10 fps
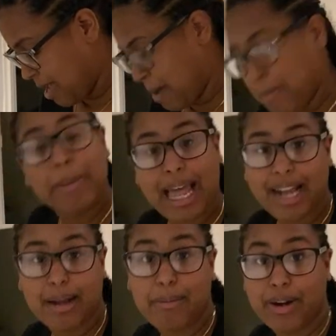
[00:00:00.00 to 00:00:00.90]
I'm a
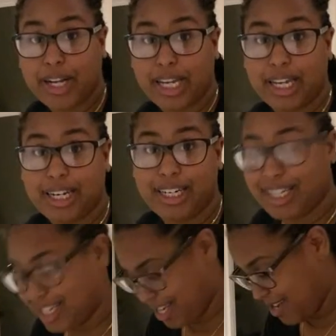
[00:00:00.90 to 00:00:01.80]
Black American,
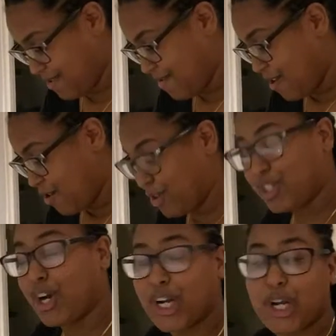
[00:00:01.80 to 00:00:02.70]

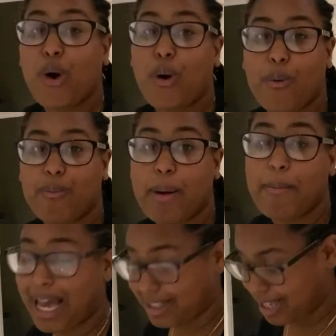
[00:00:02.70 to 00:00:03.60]
returning home
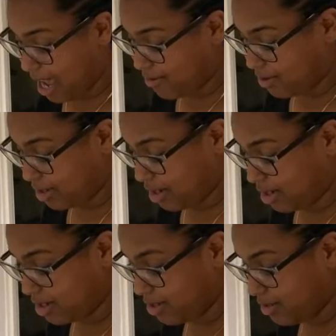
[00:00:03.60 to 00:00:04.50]
back to
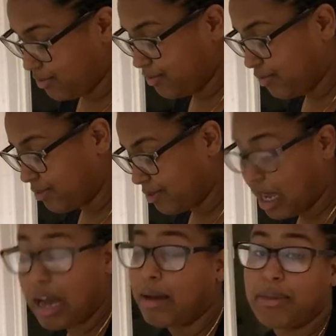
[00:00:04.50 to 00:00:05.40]
Africa.
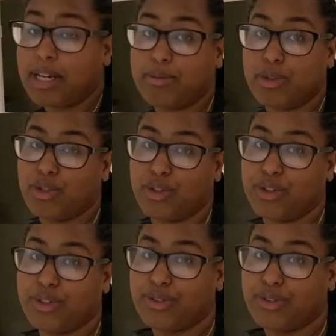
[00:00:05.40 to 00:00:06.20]
I'm not a Mzungu.